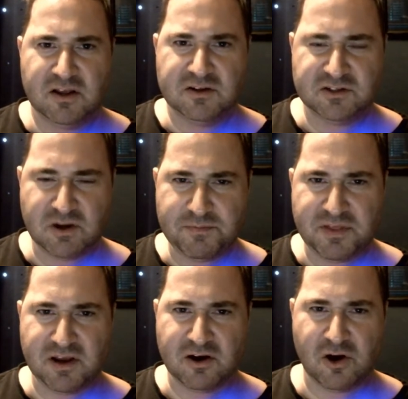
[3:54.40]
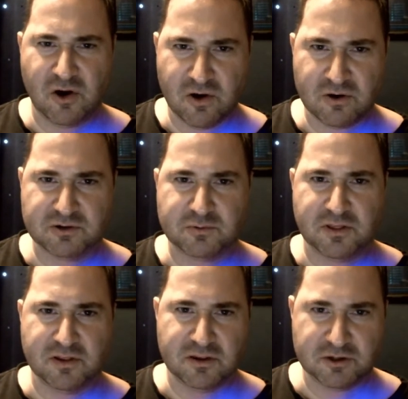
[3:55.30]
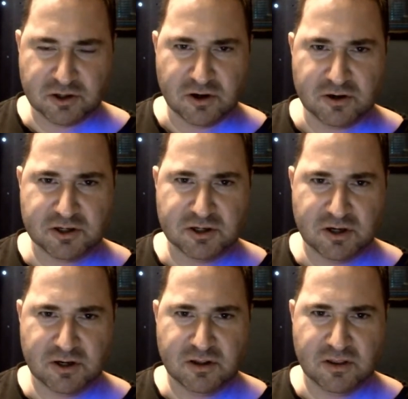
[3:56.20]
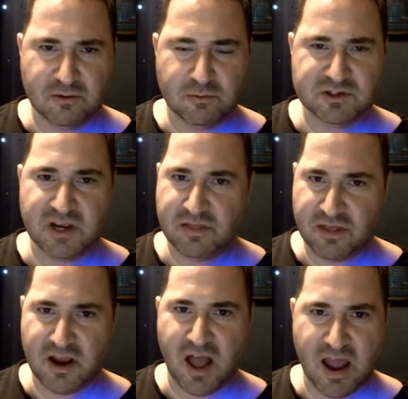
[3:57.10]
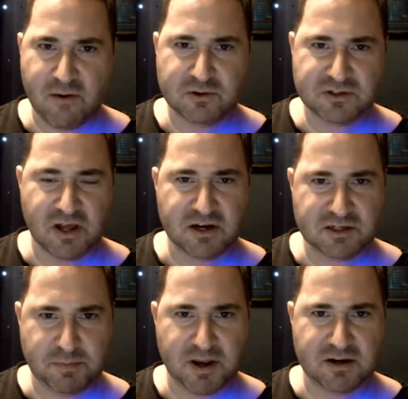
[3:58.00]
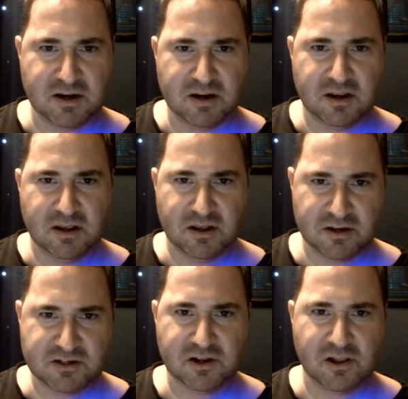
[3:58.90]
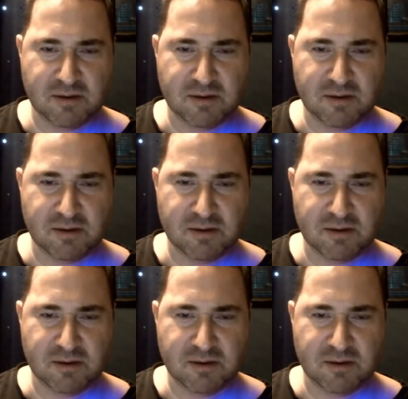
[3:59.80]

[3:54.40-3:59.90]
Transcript: something occurs within the church that was a thing I was not expecting until I